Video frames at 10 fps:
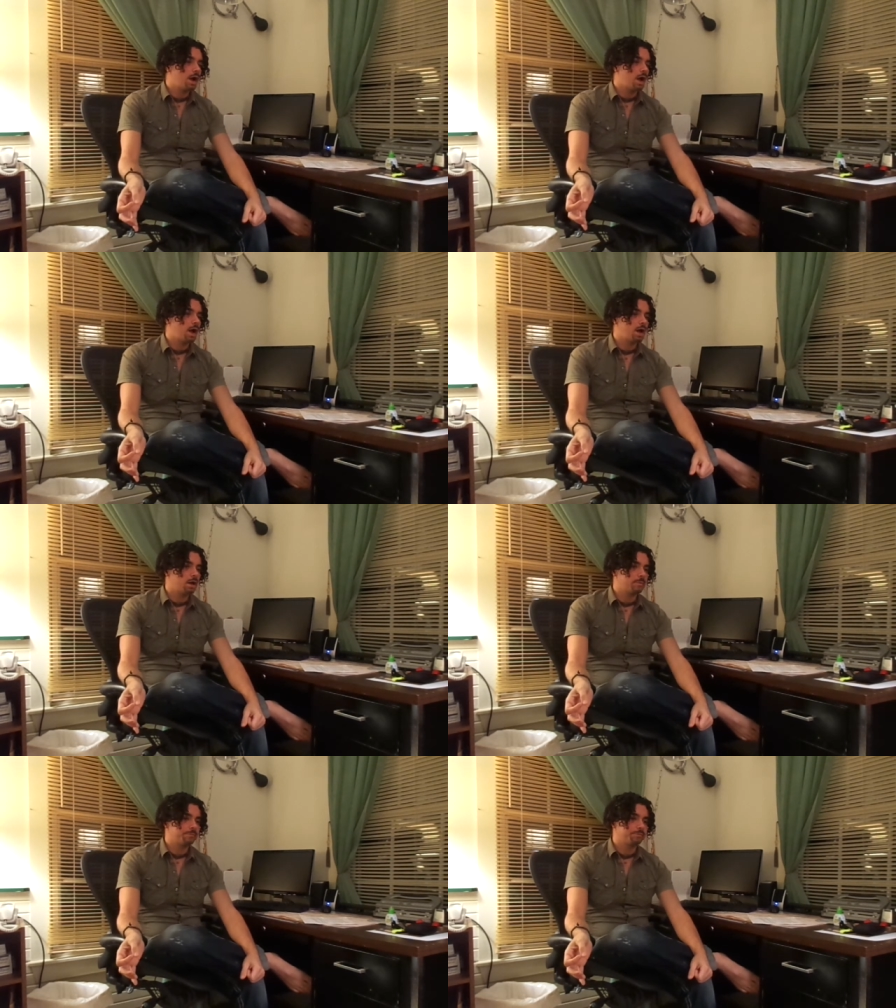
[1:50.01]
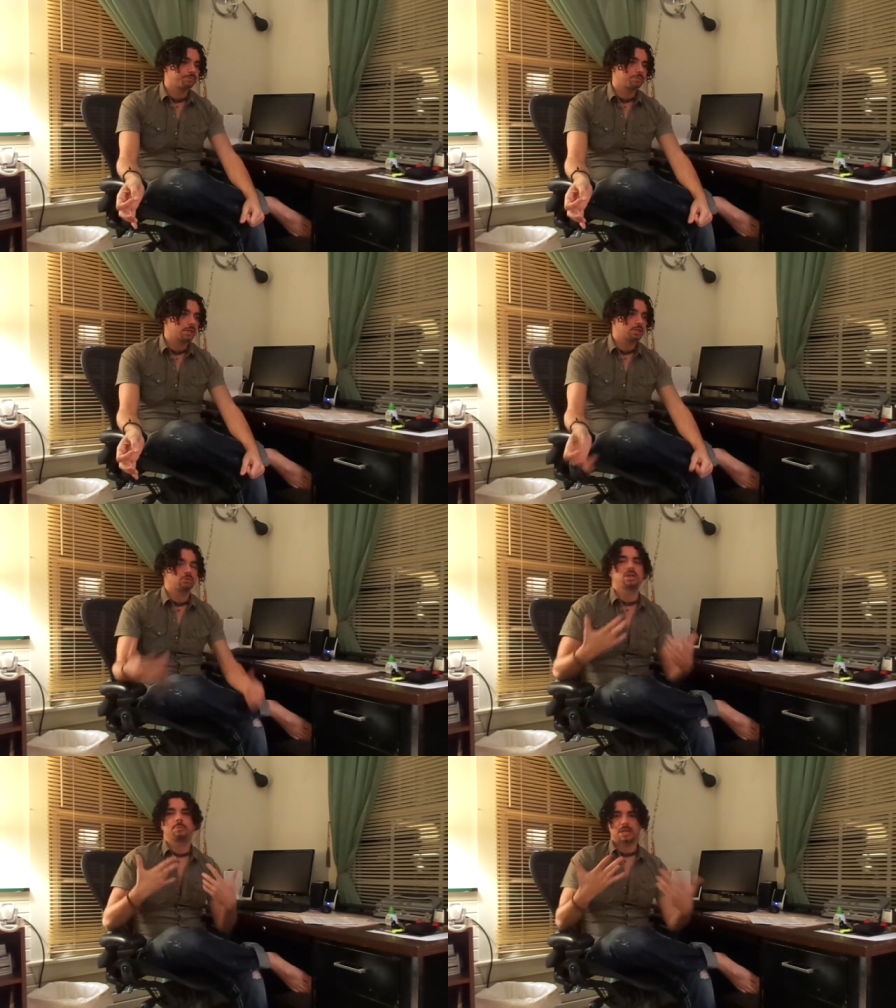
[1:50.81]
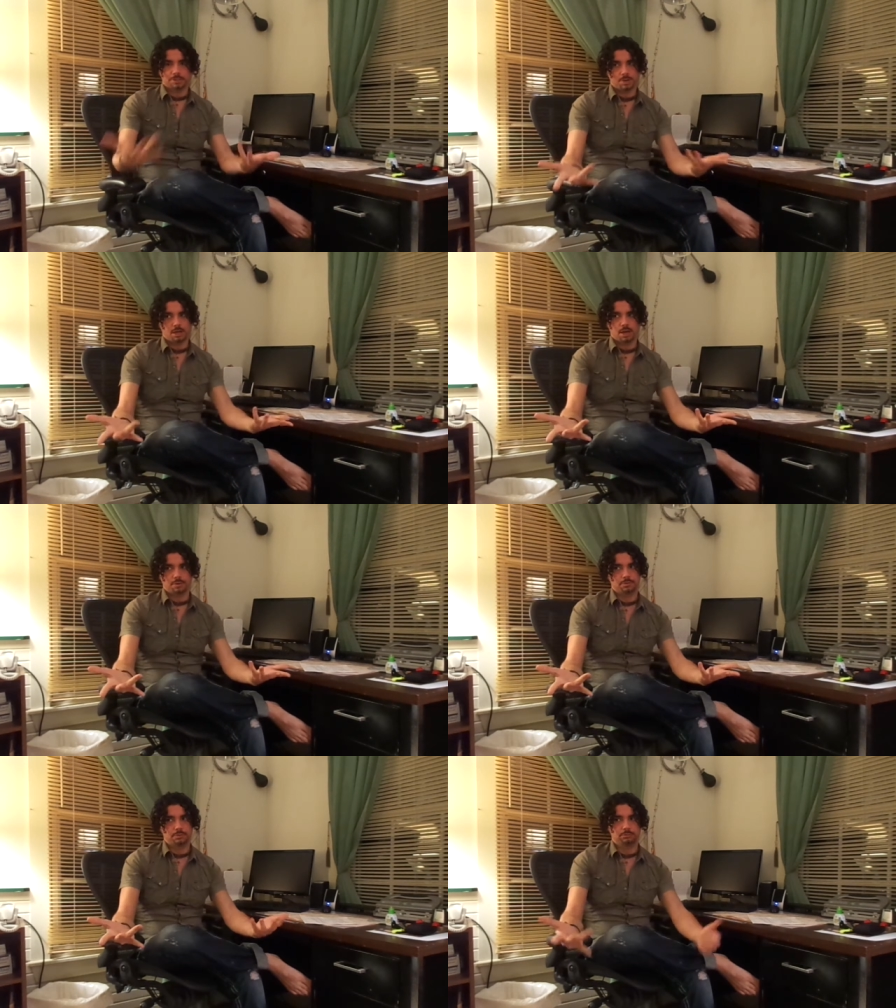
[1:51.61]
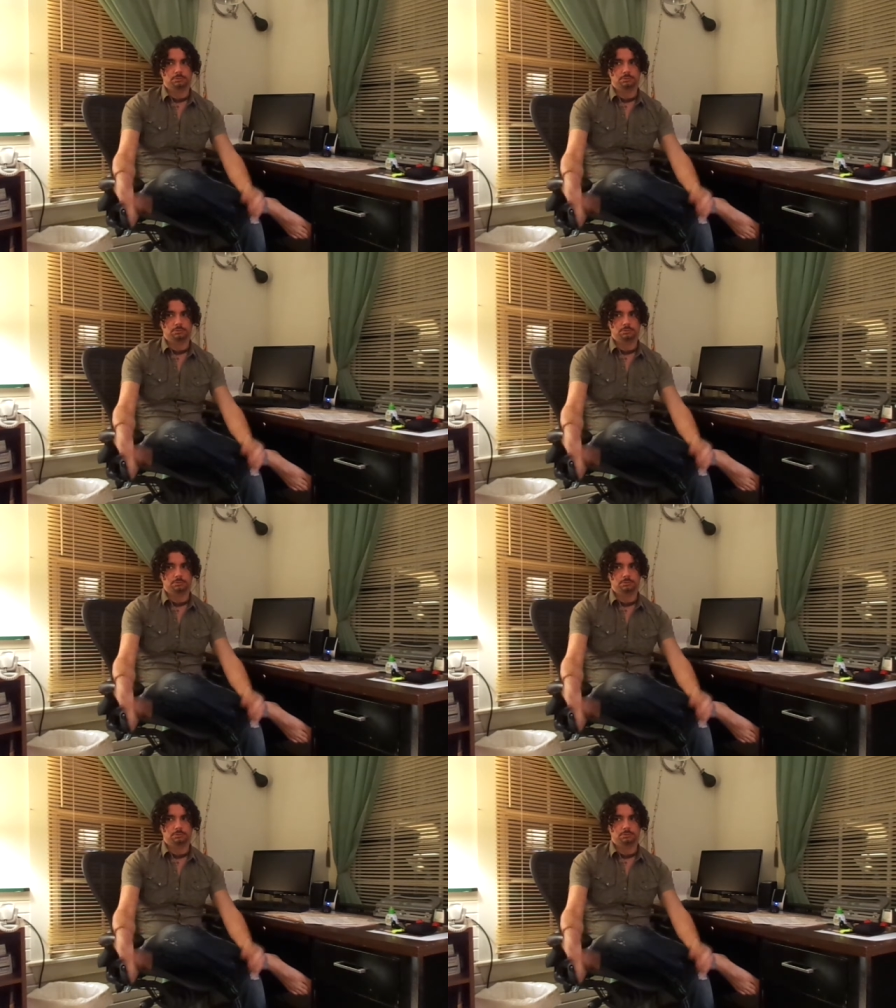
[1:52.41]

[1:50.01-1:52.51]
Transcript: Um, it just really blessed my life.